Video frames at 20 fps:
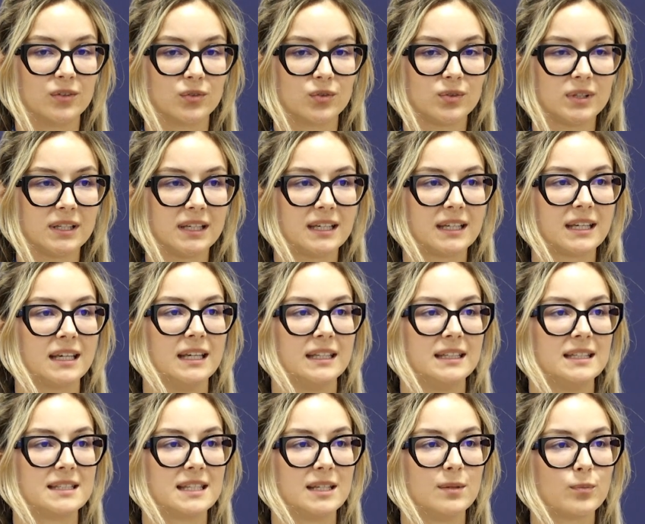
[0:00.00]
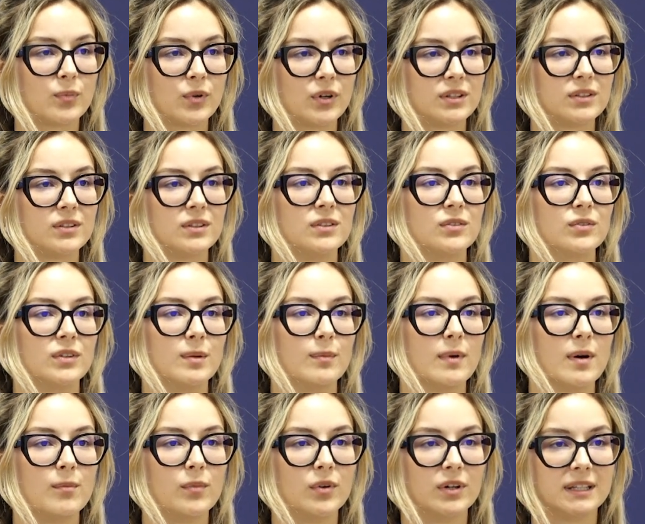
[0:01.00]
Rowling: "It is important to
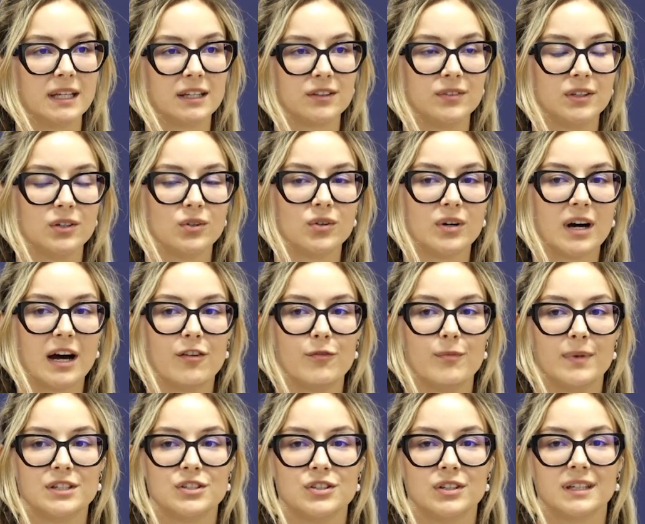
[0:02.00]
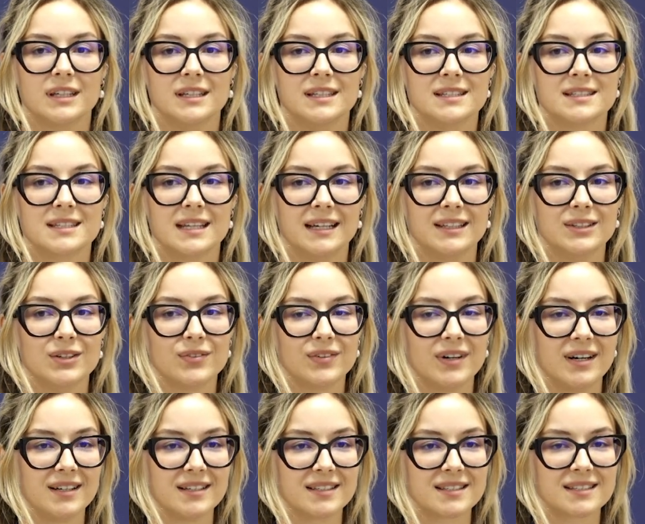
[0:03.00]
remember that we all have magic inside of
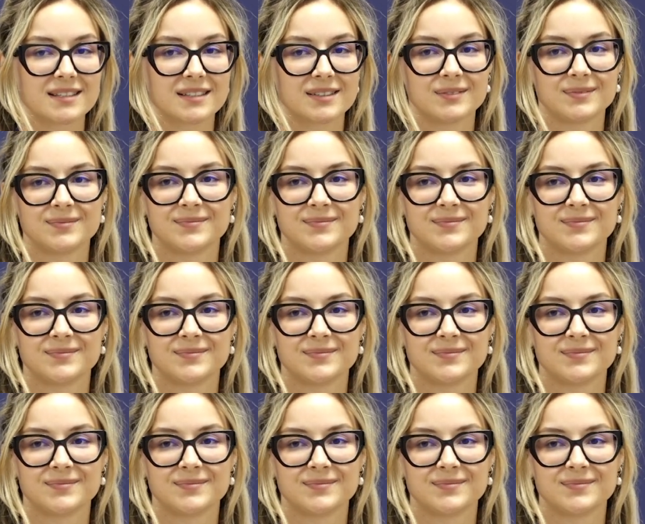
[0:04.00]
us."